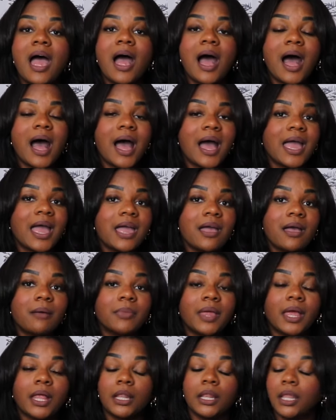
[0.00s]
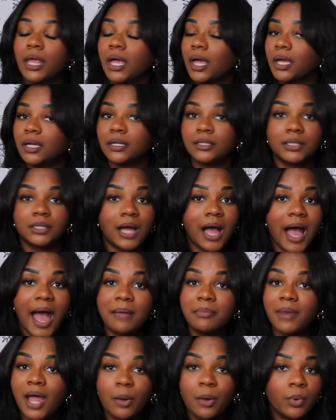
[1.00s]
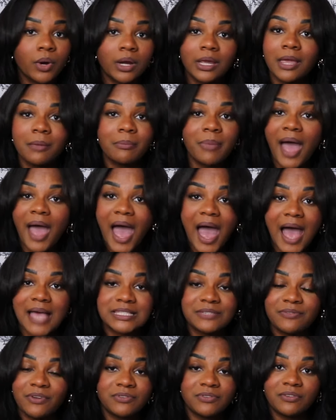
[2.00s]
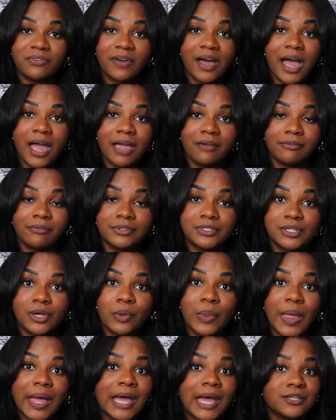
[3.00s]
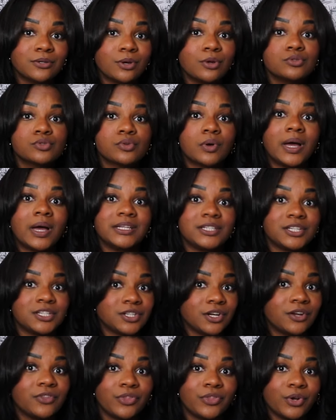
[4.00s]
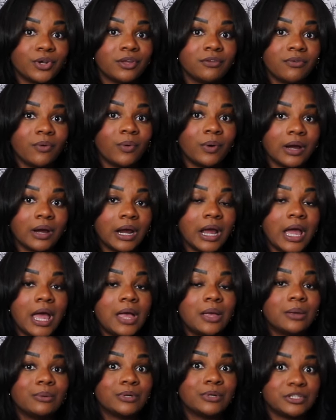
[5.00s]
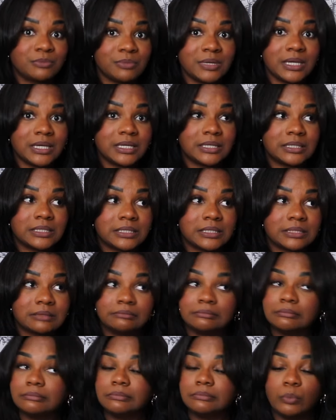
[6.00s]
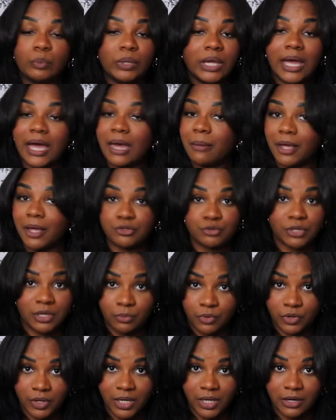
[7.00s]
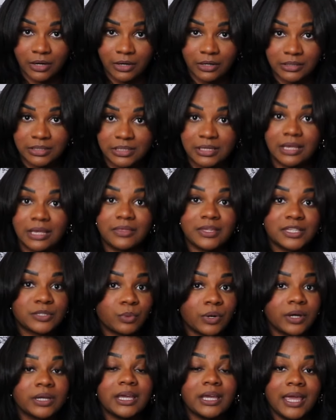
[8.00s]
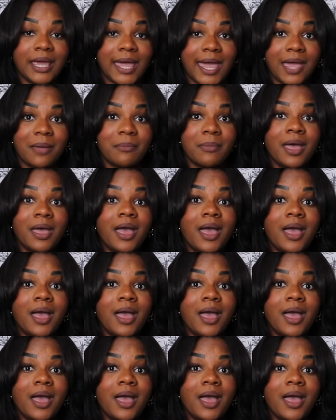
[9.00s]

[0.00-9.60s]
I am like, look, I'm not working past 55. So like I told you all, I just turned 34, which means we got about 20 more years in this working game,